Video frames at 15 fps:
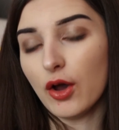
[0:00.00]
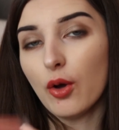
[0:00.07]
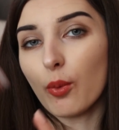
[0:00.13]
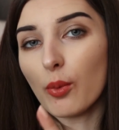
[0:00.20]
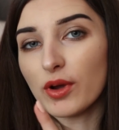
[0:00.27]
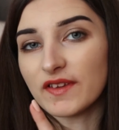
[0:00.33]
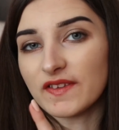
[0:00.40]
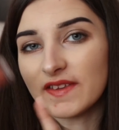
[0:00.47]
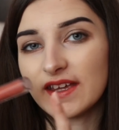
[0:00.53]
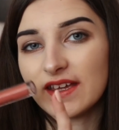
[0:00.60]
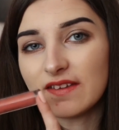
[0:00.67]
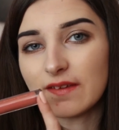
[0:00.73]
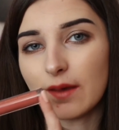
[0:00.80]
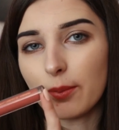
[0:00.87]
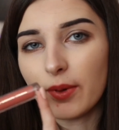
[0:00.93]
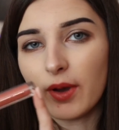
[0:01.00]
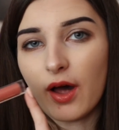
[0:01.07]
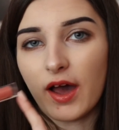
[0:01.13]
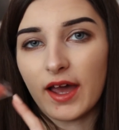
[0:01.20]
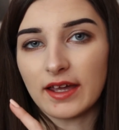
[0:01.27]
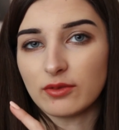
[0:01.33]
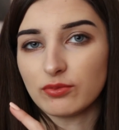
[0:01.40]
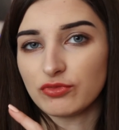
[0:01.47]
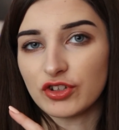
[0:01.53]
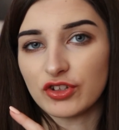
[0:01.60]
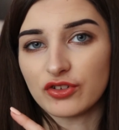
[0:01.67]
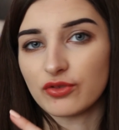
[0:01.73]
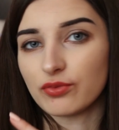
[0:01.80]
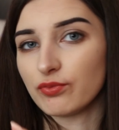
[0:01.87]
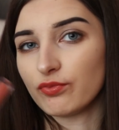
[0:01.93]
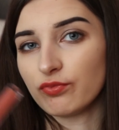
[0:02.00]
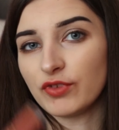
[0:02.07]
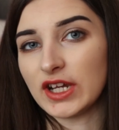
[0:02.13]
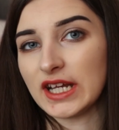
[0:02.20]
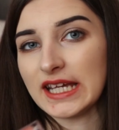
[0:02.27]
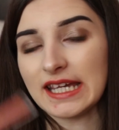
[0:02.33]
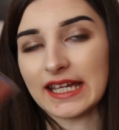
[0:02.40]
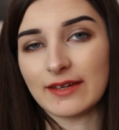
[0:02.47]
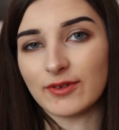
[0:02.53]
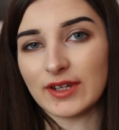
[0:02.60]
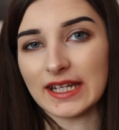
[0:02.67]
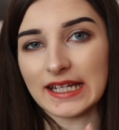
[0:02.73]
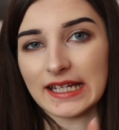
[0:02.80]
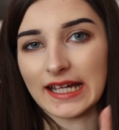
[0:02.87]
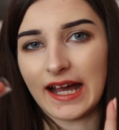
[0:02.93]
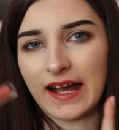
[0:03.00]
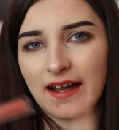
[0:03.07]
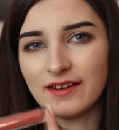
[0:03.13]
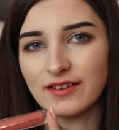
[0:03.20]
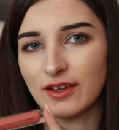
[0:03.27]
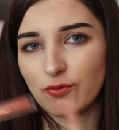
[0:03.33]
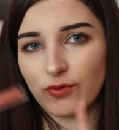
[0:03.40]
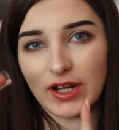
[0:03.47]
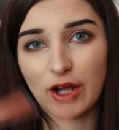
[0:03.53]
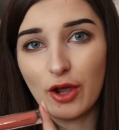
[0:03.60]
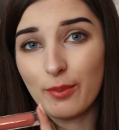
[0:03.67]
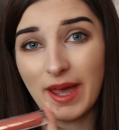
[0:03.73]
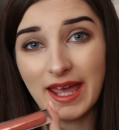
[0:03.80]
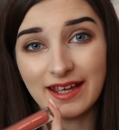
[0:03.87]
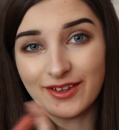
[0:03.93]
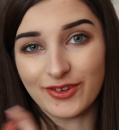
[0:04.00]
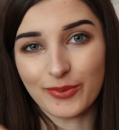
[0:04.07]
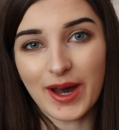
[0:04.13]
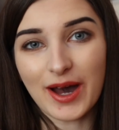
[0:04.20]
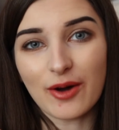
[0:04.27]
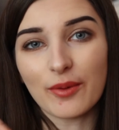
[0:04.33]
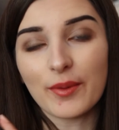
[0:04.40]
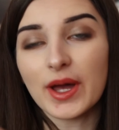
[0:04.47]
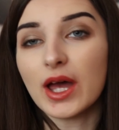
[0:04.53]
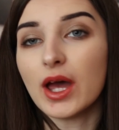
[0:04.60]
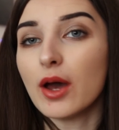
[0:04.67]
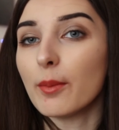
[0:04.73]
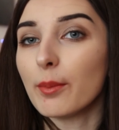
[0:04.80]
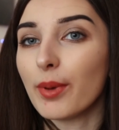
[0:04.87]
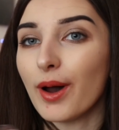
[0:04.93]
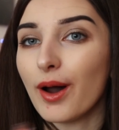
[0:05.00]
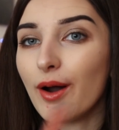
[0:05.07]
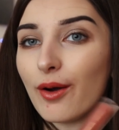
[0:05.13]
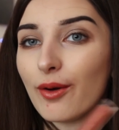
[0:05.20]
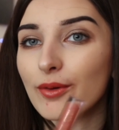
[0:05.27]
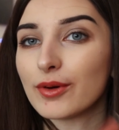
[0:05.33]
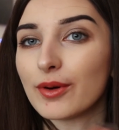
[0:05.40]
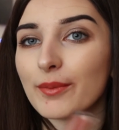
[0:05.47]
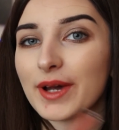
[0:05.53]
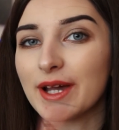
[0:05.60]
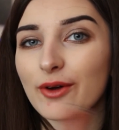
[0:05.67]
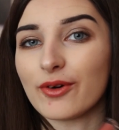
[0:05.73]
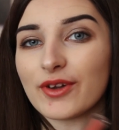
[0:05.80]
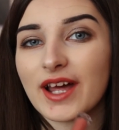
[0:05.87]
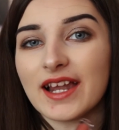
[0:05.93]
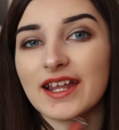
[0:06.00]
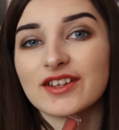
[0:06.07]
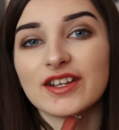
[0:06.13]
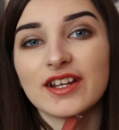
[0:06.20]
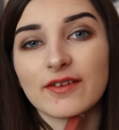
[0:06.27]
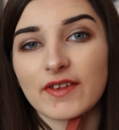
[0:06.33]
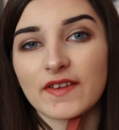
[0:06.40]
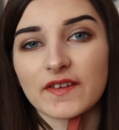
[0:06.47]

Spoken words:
whereas these apply just really evenly and really opaque as well. But oh my god, I literally love this